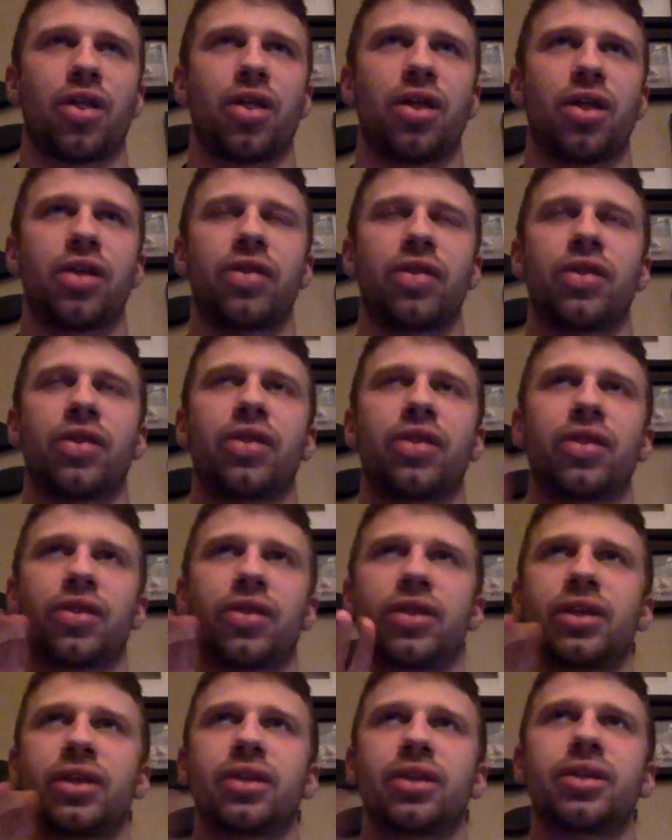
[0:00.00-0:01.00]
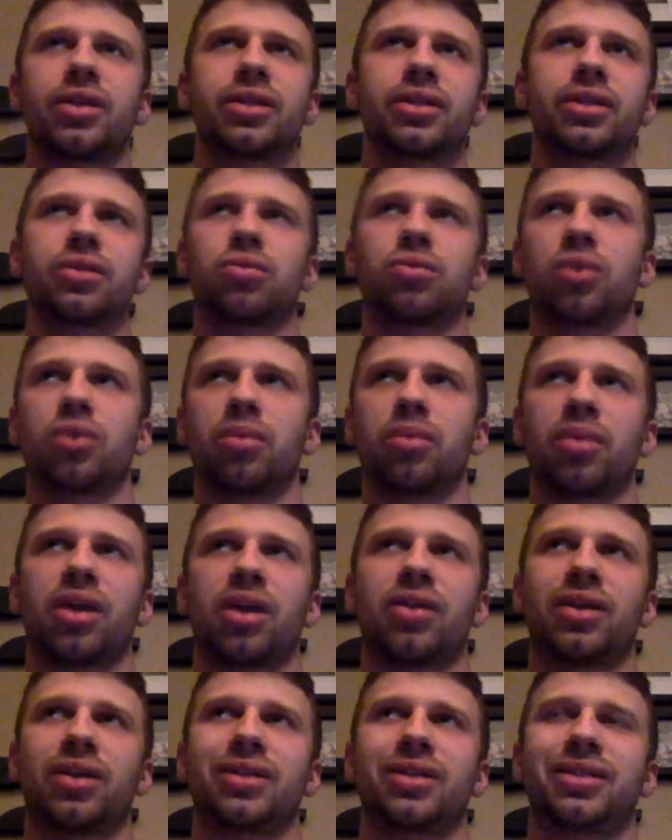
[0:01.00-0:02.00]
this is one
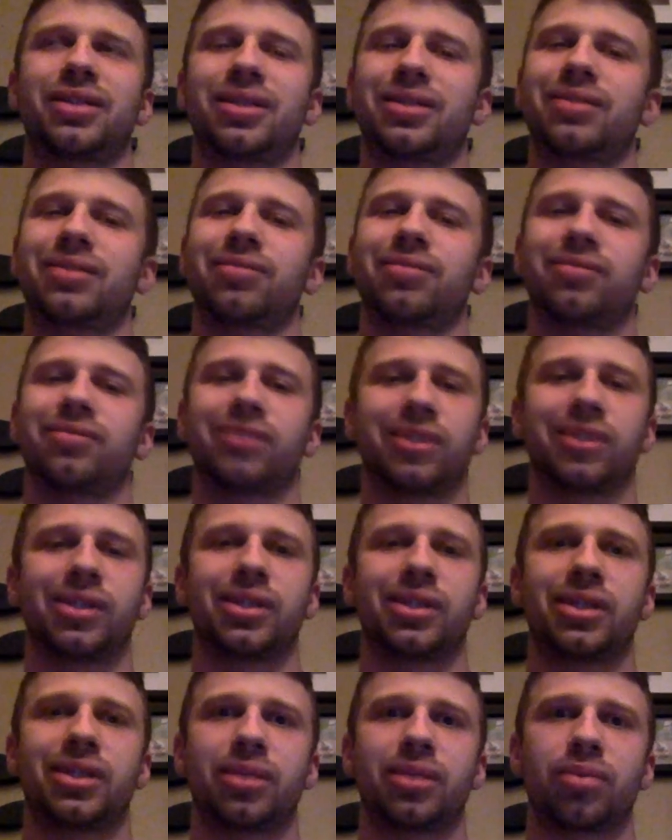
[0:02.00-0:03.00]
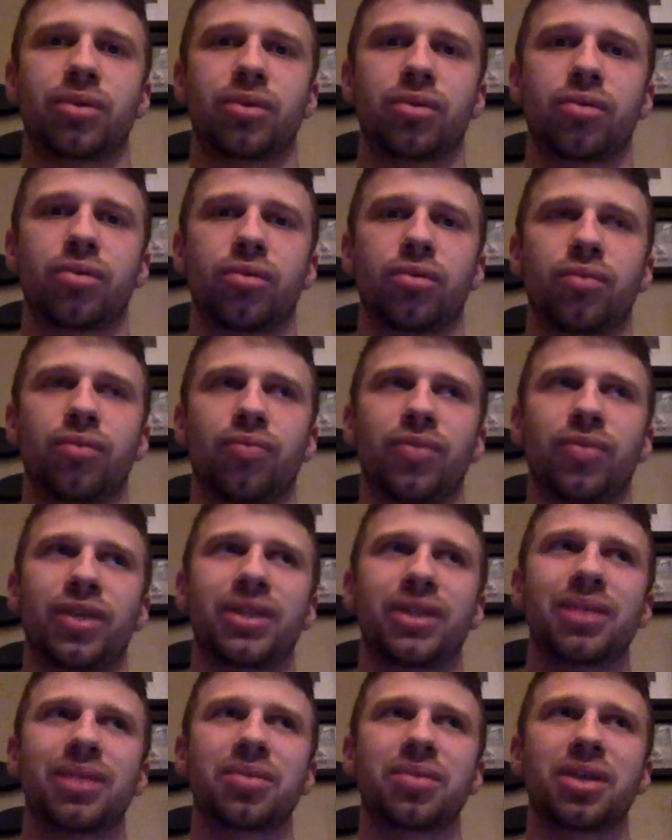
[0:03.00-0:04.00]
bad thing, is it's really typical,
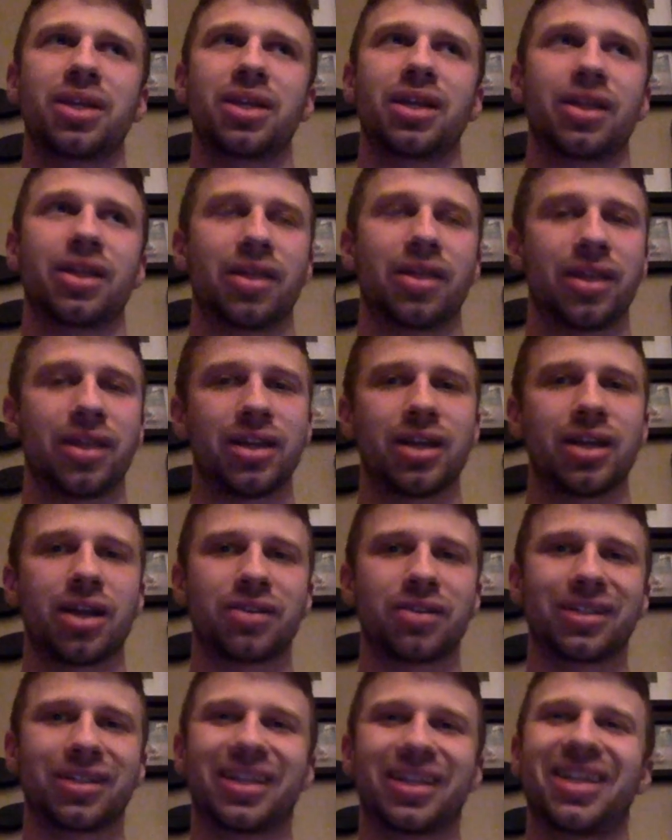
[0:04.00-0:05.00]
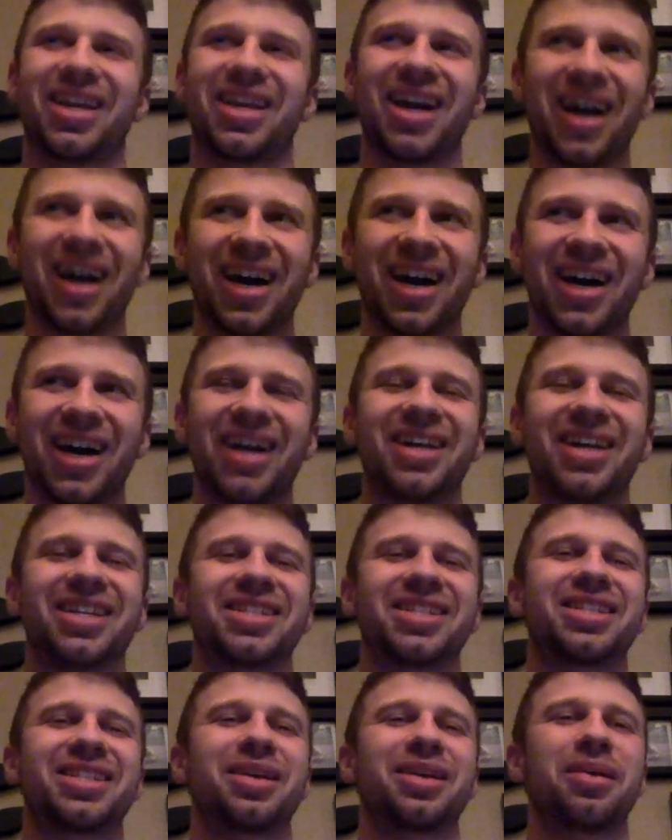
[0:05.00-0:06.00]
except the ending. The ending, I was like,
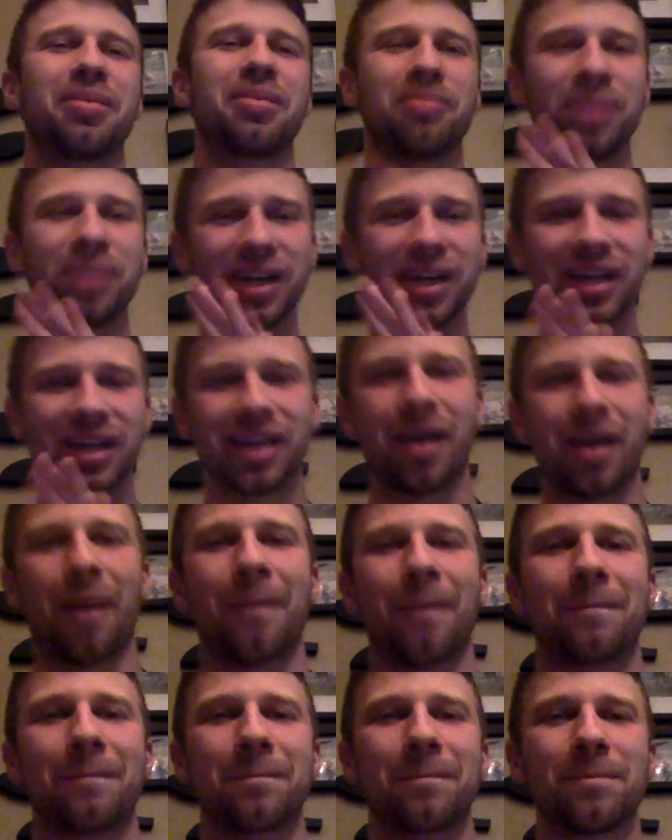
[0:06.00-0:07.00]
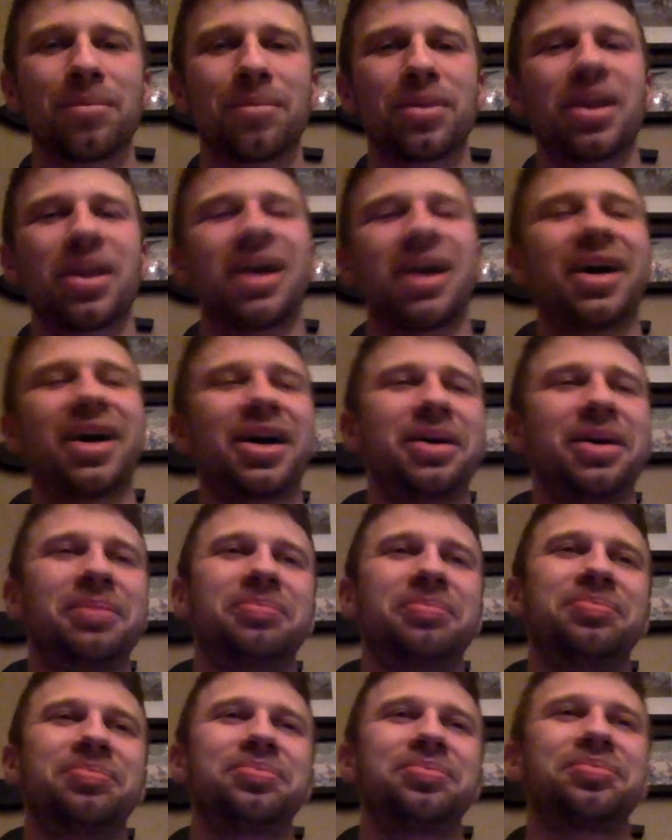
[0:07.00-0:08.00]
yas, but,
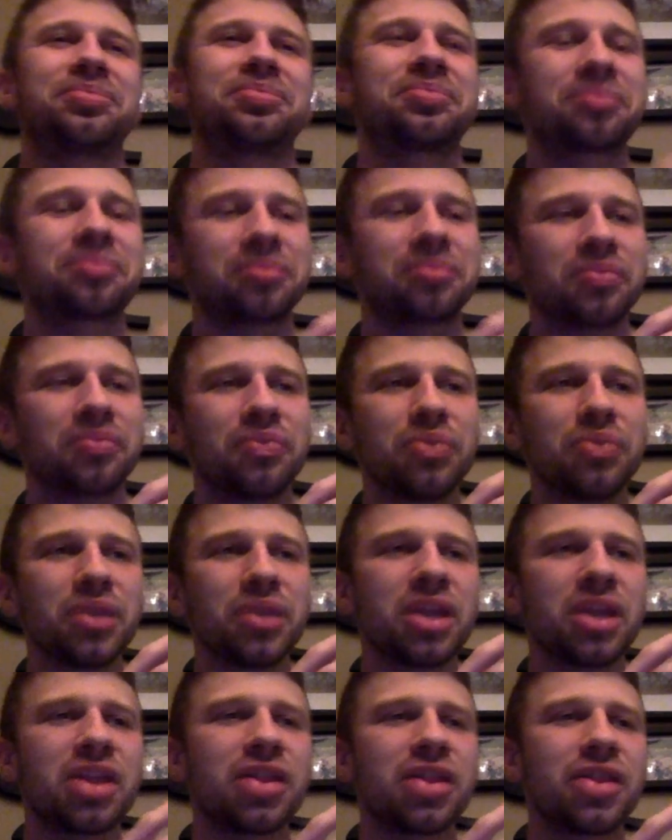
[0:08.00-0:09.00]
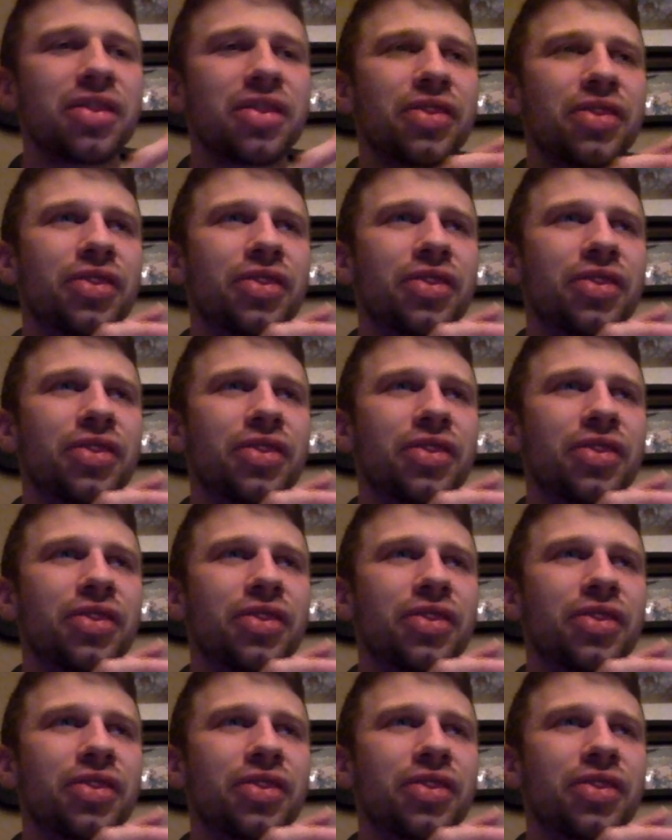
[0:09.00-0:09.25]
the